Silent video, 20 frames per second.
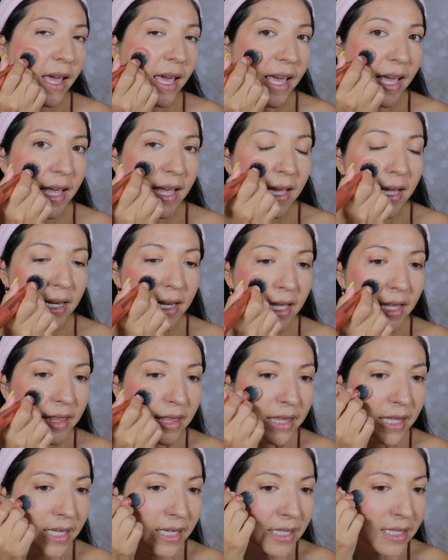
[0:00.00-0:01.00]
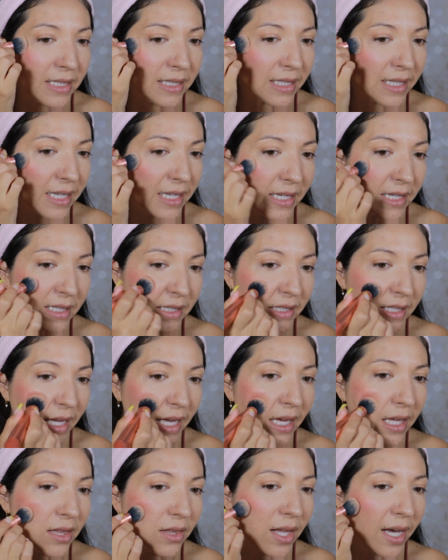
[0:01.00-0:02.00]
and this is
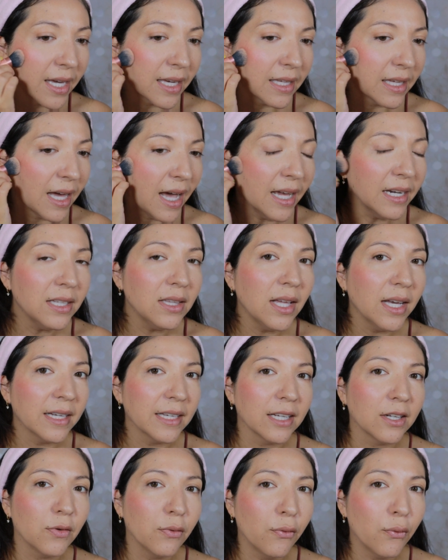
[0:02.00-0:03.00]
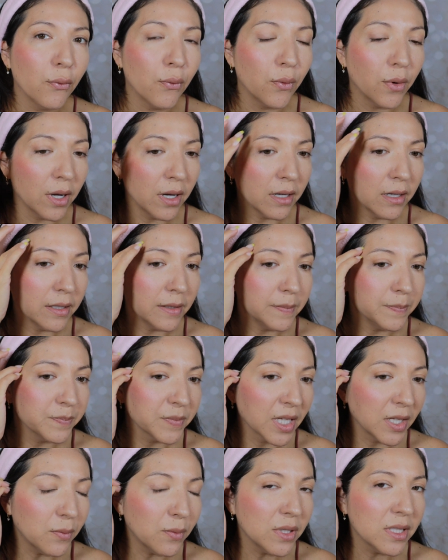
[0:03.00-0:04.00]
like kind of like a I
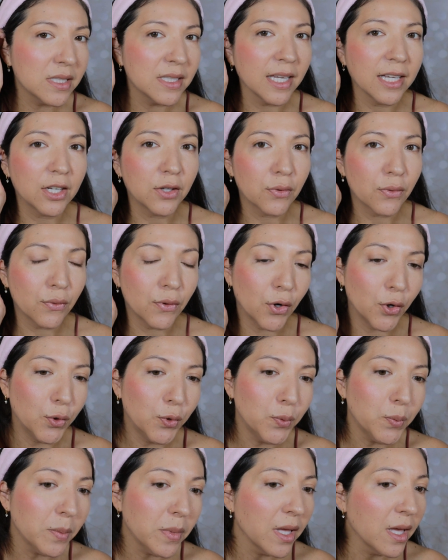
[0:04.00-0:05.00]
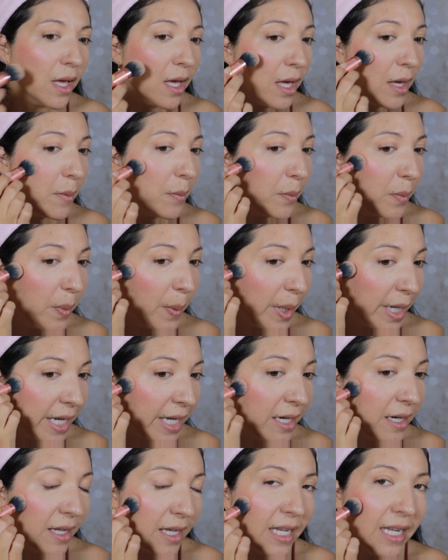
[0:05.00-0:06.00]
don't want to say chrome,
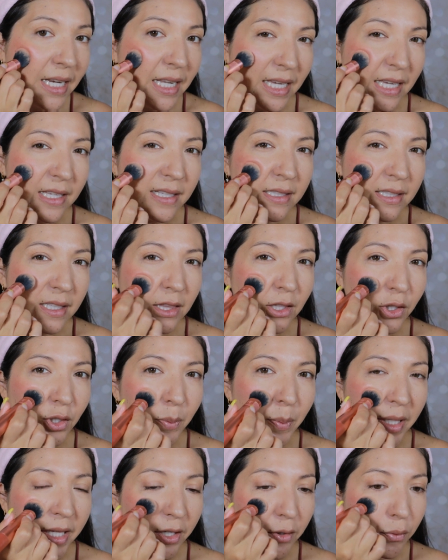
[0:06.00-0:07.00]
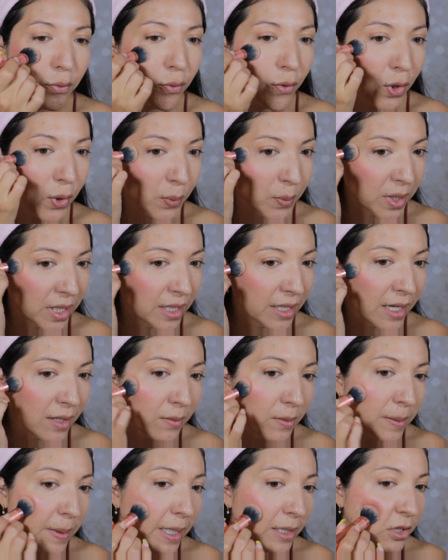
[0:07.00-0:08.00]
but it is a little bit chromy.
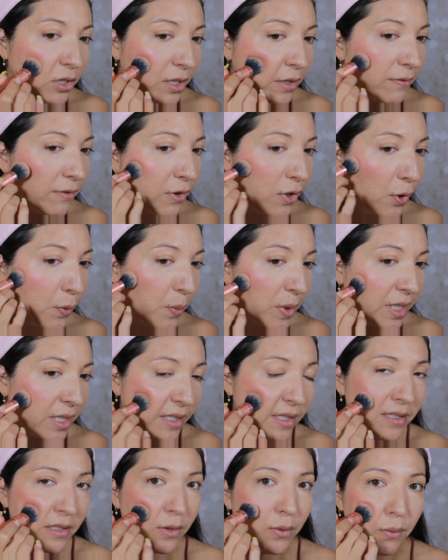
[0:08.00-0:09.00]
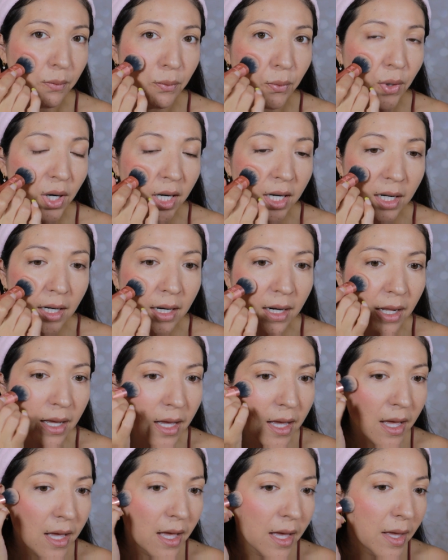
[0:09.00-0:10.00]
I'm not sure if chromy is a word,
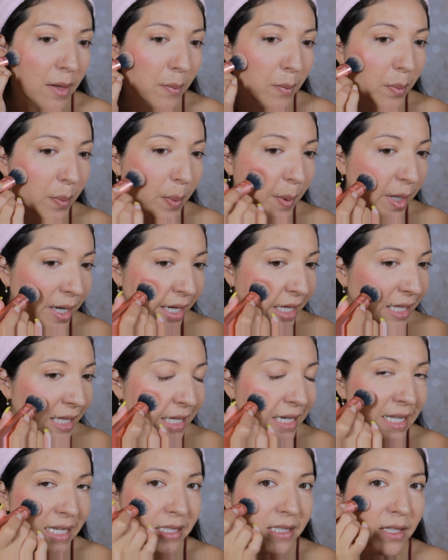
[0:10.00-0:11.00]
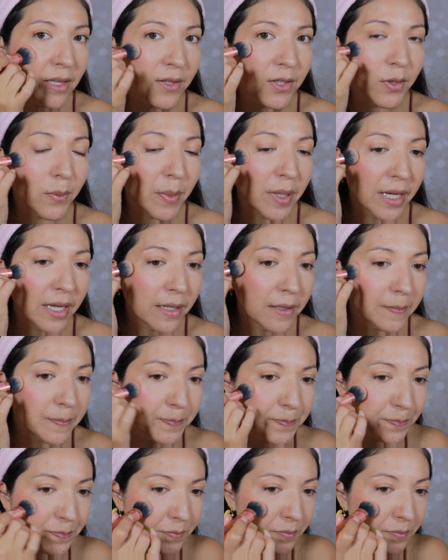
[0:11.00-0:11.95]
but it is a little bit,